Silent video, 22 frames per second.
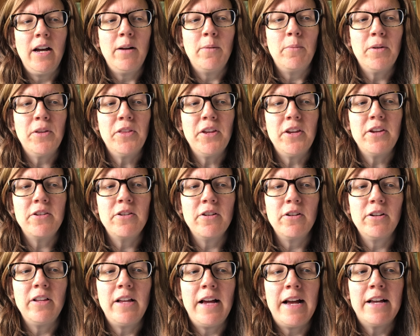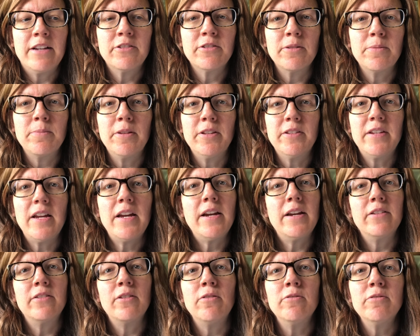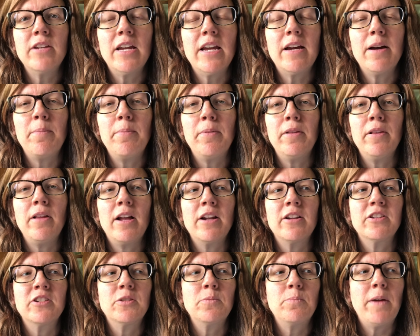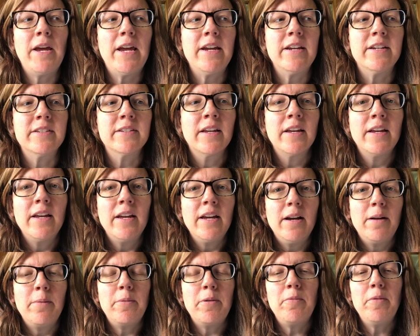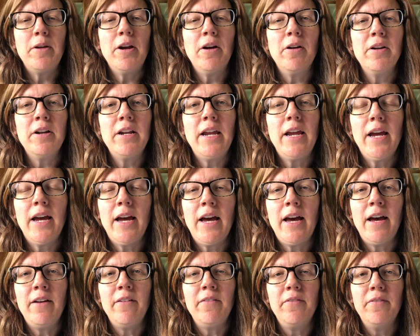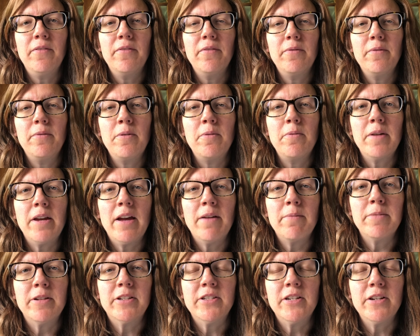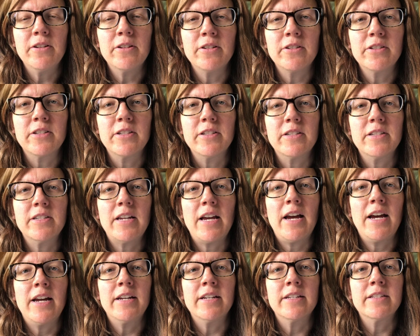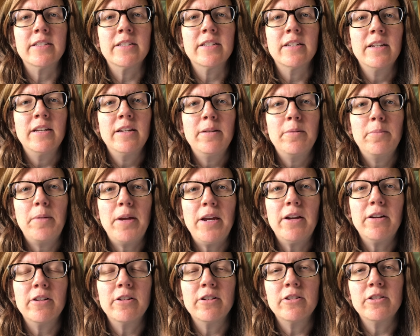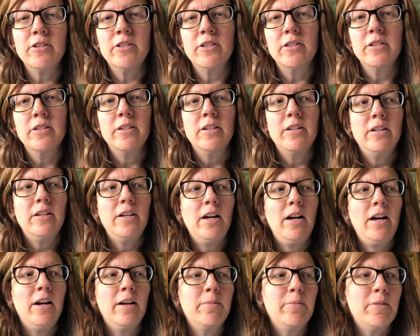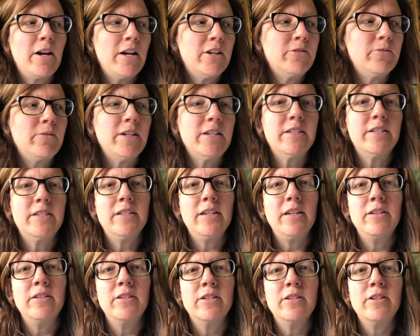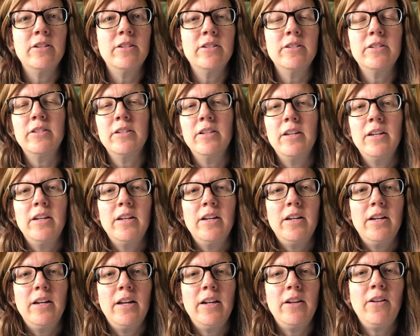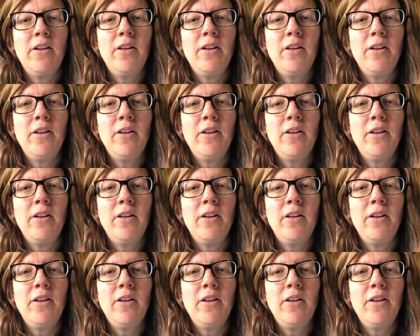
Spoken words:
within your classroom that don't take up a lot of space. I mean, we already have, when we have materials in science, beakers, graduated cylinders, and